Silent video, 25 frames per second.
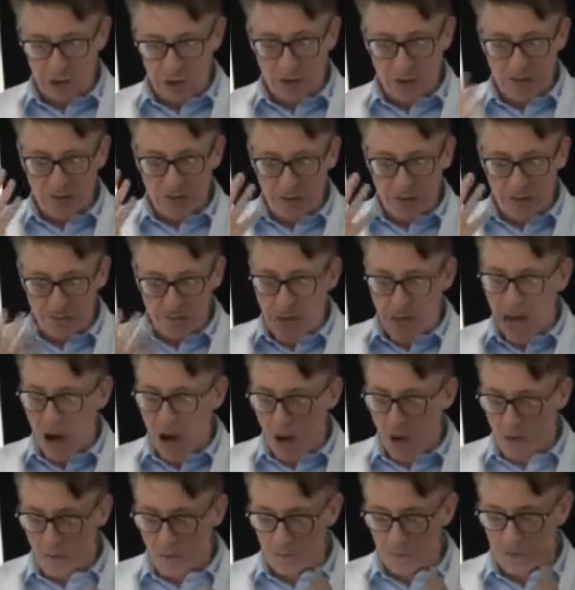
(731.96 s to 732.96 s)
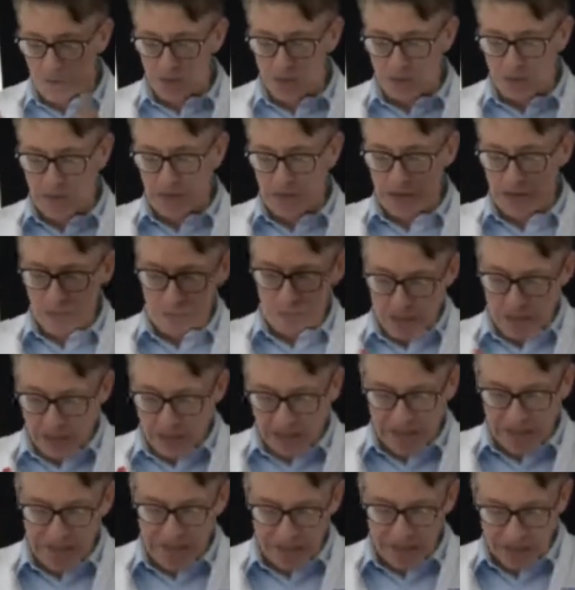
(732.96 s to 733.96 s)
You have the power of trade and
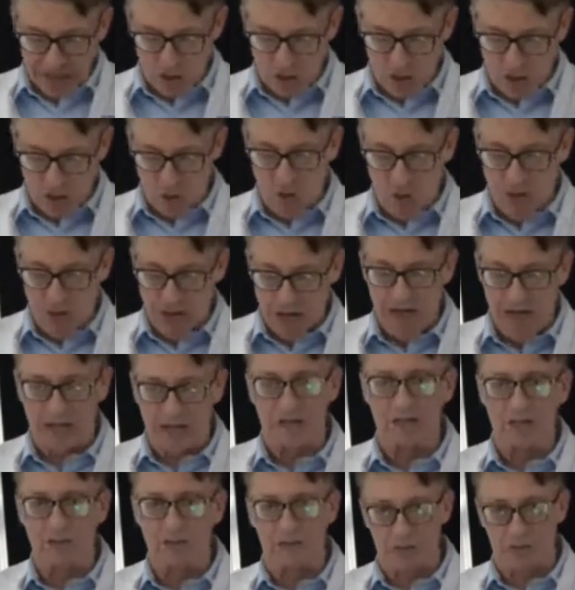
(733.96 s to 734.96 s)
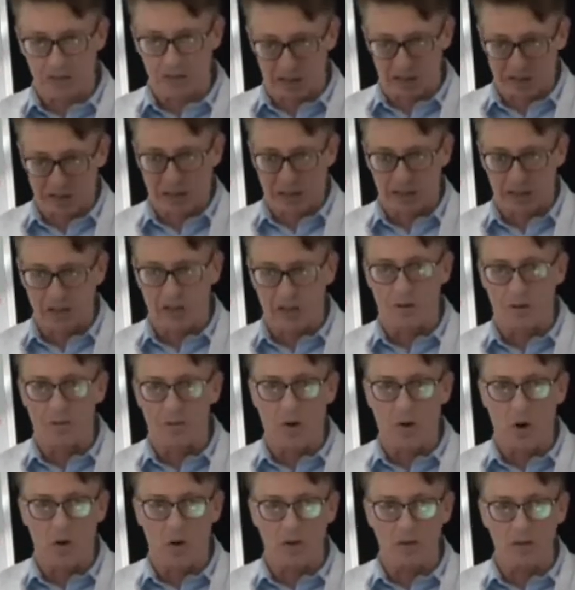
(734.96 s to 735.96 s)
money in your hand through the cellular
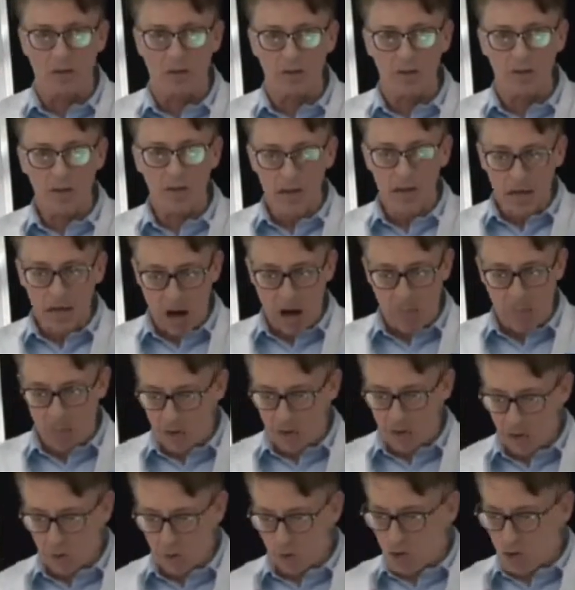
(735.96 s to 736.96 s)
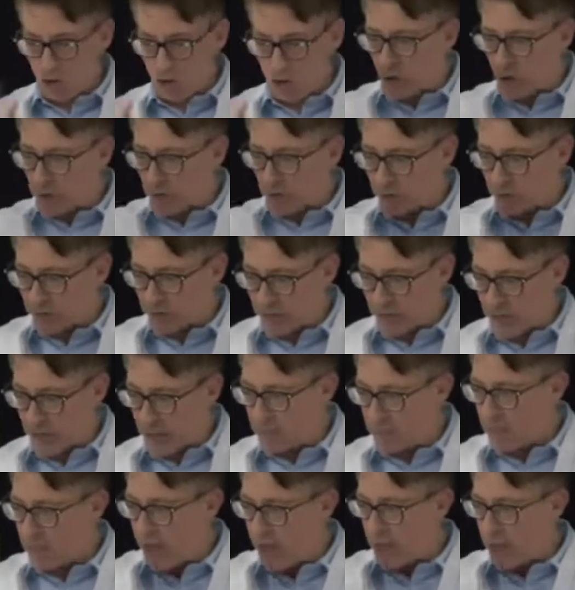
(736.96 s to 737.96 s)
phone. And when you join with
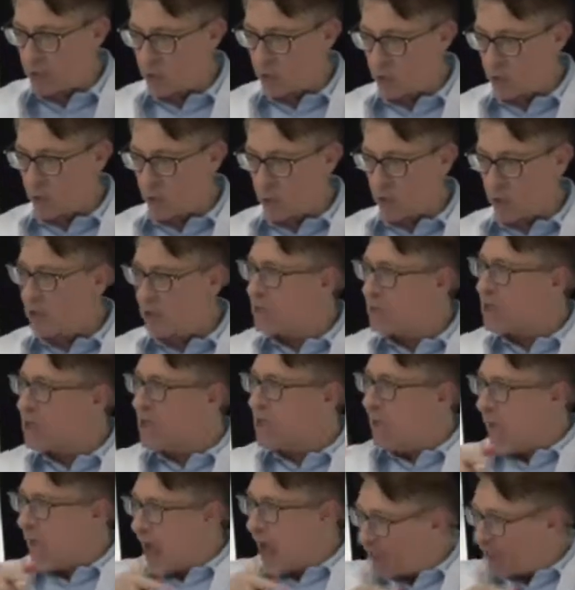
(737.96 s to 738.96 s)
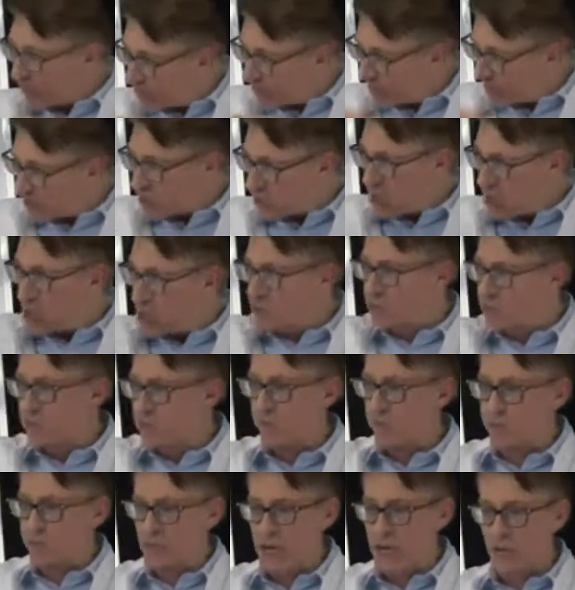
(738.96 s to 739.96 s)
him and her and these hundreds
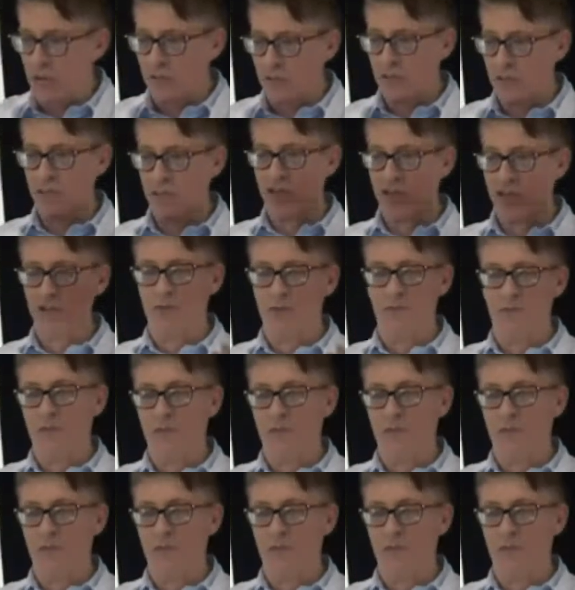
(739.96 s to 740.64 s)
of thousands, you're